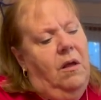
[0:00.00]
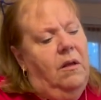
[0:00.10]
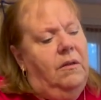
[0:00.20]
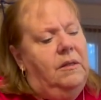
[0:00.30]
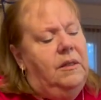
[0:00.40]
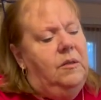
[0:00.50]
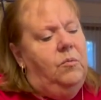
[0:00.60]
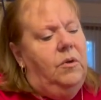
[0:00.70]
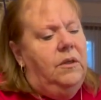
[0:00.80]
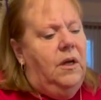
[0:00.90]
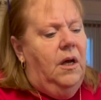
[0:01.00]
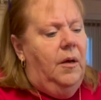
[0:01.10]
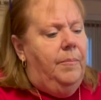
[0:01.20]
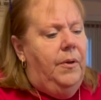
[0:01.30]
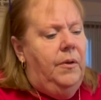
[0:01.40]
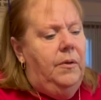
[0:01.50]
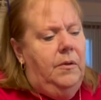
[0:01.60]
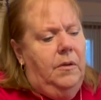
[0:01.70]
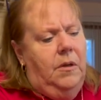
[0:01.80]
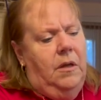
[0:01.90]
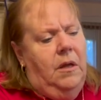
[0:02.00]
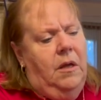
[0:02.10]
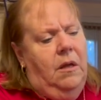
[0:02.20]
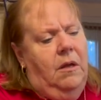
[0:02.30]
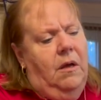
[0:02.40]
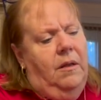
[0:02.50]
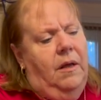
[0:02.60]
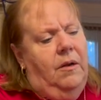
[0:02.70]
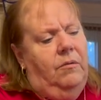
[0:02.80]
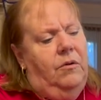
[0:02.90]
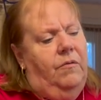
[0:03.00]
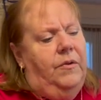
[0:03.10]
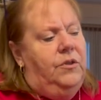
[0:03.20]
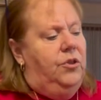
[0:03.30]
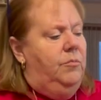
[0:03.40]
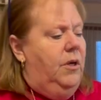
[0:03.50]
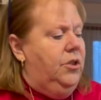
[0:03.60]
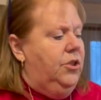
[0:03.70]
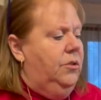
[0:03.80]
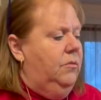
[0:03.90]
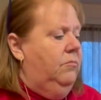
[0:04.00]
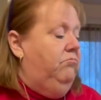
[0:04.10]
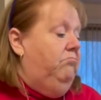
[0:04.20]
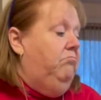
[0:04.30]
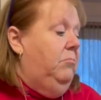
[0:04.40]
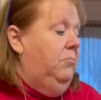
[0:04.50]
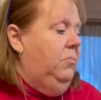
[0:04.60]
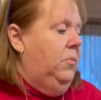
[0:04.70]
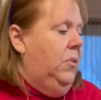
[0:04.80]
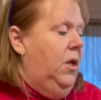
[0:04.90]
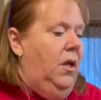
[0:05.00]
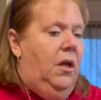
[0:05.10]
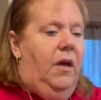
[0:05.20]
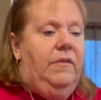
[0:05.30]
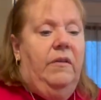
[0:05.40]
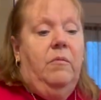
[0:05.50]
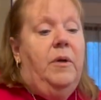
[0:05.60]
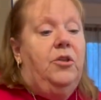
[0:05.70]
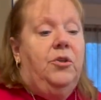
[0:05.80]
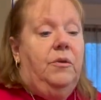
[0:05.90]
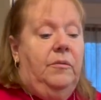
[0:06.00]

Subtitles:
This is 1 cup. And I don't know if it's too much. I've never measured.